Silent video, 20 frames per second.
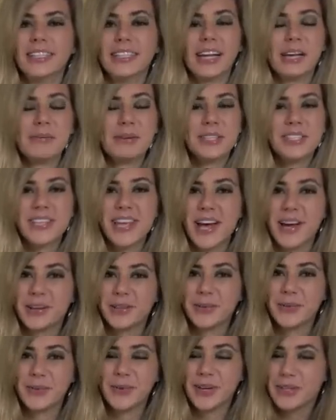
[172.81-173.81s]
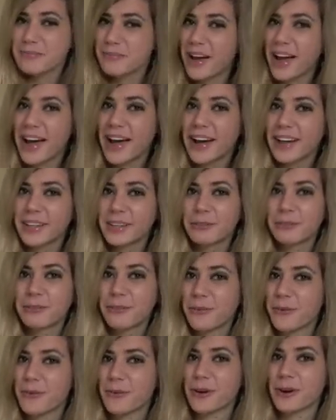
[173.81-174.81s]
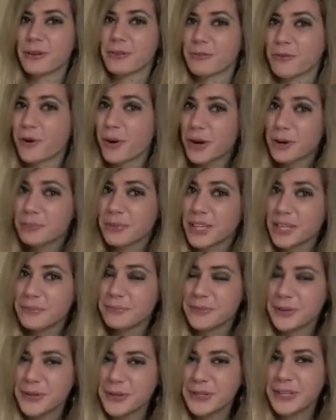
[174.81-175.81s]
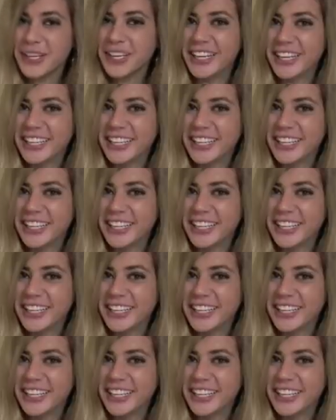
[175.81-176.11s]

let me tell you, 1 bath for 4 people